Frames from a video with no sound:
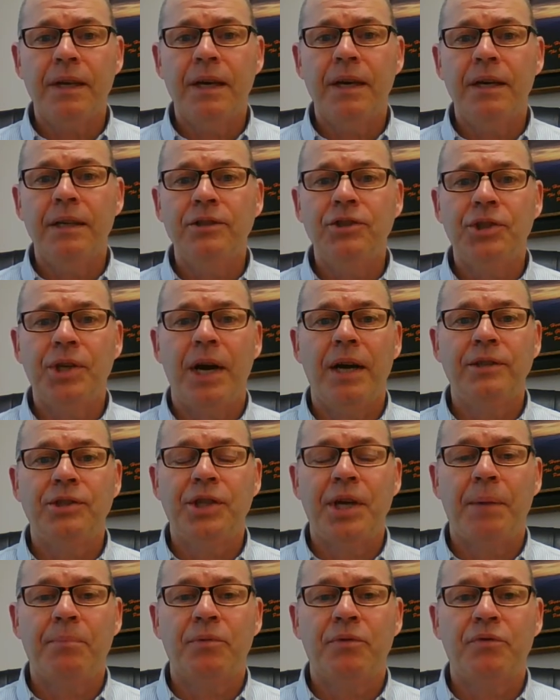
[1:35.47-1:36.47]
in John
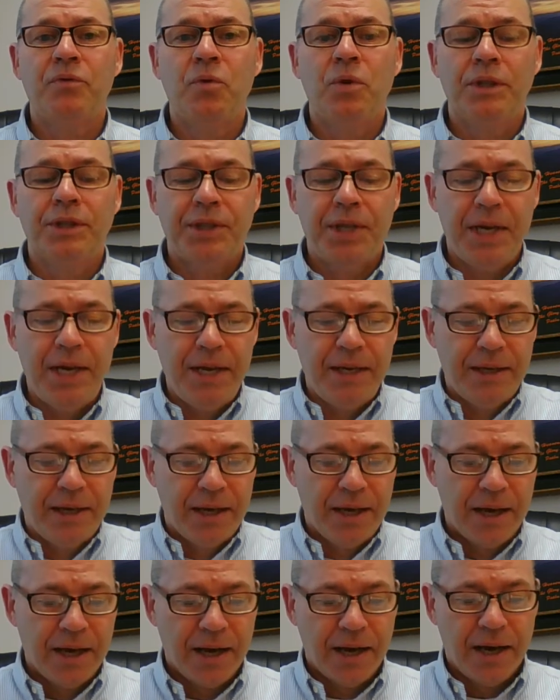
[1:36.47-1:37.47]
chapter 14,
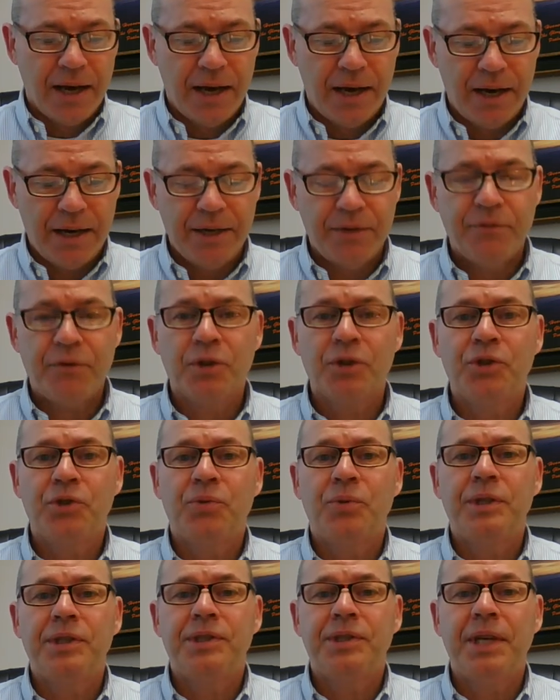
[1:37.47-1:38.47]
in verse
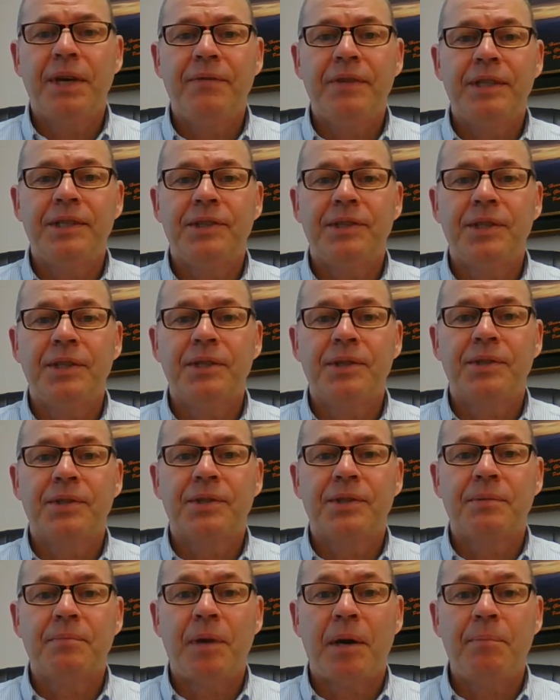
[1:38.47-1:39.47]
27, he says,
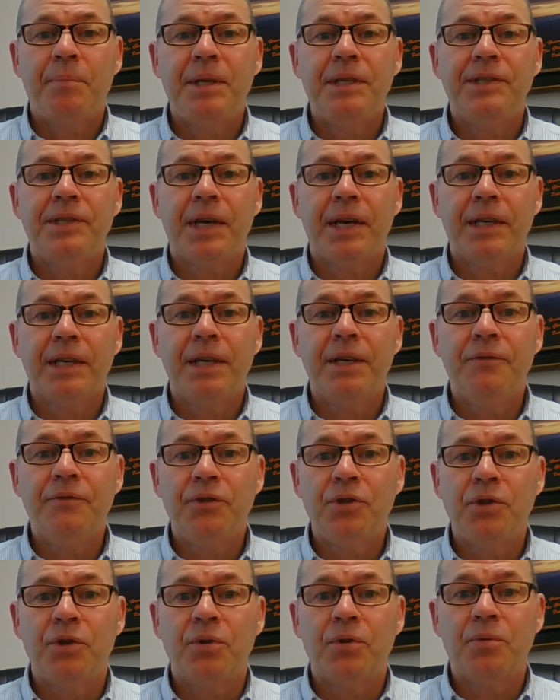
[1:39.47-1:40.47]
"My peace I give
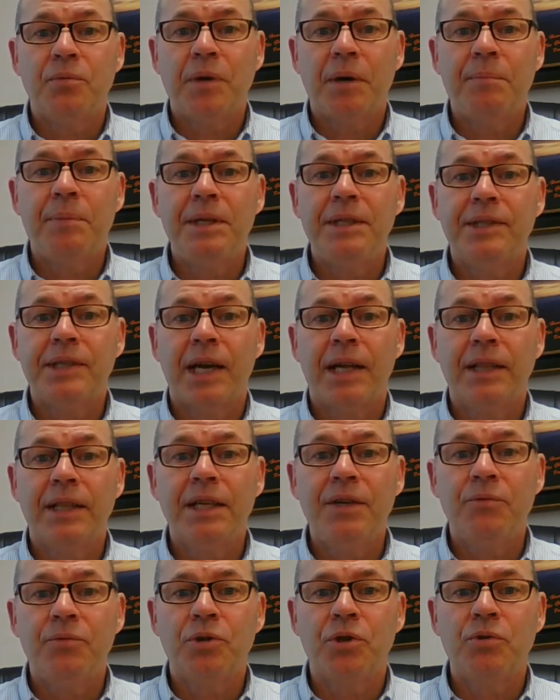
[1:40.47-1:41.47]
to you, my peace I
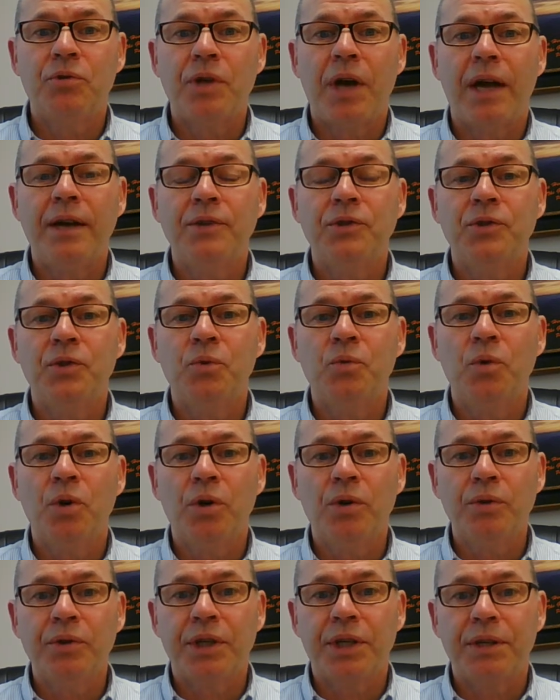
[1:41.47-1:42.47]
leave with you, not as the
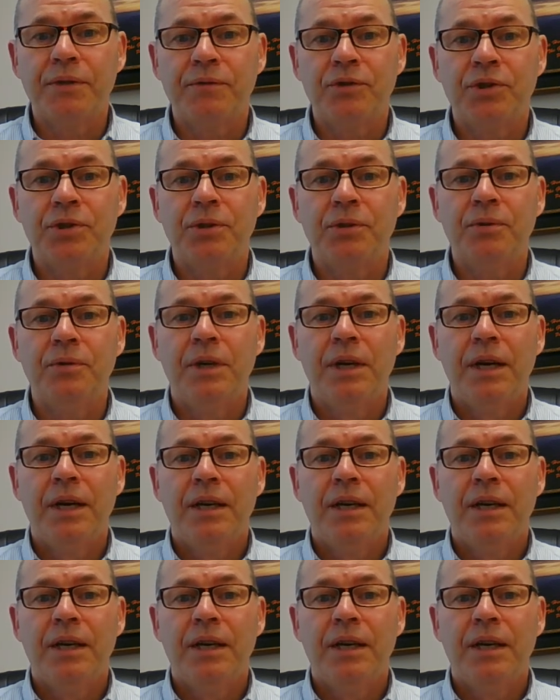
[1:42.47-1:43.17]
world gives you.